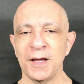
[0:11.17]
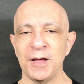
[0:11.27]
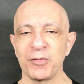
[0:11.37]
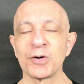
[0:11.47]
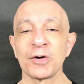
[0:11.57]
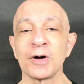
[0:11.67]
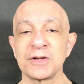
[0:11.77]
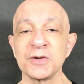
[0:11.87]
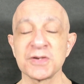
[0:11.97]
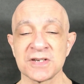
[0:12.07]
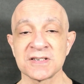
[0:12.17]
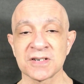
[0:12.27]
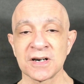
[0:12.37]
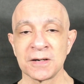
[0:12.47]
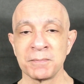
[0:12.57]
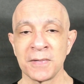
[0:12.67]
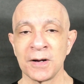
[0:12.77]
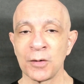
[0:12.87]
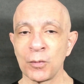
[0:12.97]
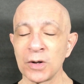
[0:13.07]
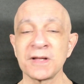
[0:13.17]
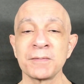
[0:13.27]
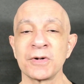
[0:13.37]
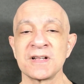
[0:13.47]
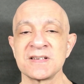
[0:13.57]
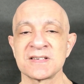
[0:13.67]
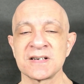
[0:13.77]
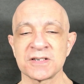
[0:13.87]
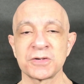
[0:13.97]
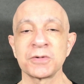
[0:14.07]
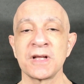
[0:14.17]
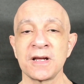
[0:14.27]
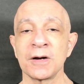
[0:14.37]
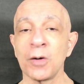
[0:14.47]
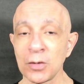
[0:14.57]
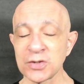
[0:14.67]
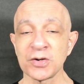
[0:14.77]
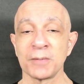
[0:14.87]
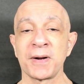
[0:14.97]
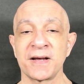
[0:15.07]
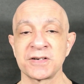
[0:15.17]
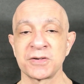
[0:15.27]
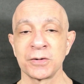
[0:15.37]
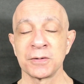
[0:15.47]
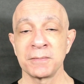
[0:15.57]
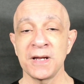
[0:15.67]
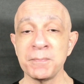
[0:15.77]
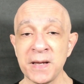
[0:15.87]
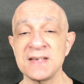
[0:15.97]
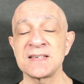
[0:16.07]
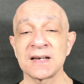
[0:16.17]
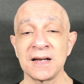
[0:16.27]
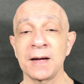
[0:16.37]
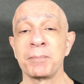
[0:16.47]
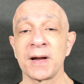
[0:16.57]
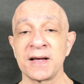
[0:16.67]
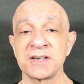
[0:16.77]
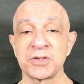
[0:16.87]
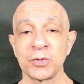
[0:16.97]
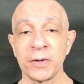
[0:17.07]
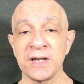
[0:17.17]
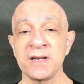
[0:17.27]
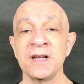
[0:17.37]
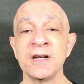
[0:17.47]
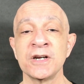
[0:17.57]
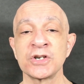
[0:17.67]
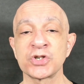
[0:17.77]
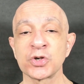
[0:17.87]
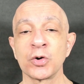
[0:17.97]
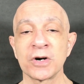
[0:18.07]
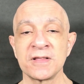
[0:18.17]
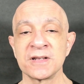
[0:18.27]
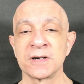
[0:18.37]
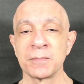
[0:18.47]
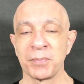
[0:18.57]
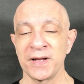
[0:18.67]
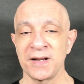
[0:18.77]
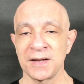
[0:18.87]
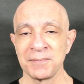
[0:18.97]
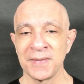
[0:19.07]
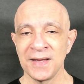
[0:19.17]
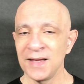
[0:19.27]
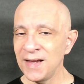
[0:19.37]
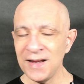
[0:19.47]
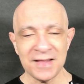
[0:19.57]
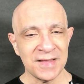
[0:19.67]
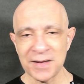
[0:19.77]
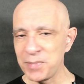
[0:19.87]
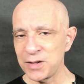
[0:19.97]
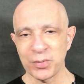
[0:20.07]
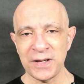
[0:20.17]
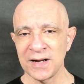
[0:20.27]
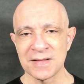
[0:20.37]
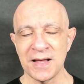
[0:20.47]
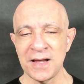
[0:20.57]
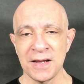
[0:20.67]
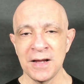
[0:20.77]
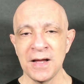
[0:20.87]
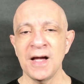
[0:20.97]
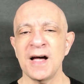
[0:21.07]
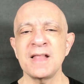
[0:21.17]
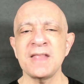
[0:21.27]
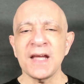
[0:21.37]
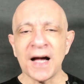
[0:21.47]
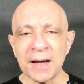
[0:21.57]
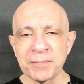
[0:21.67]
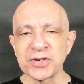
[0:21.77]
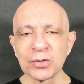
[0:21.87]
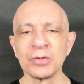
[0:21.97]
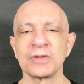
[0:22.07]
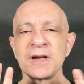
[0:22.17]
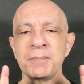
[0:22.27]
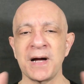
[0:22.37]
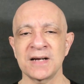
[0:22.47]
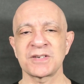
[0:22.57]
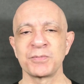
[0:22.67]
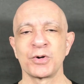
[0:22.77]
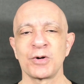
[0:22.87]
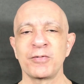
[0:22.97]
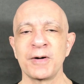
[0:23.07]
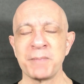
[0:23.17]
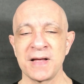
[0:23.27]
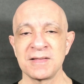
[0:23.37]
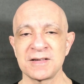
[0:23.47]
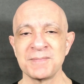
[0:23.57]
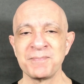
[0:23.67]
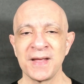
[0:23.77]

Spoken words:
if you're not using Scrum, what I'm going to discuss today also applies to you. It basically applies to any short-term planning. Anything between a day and the absolutely maximum of a month.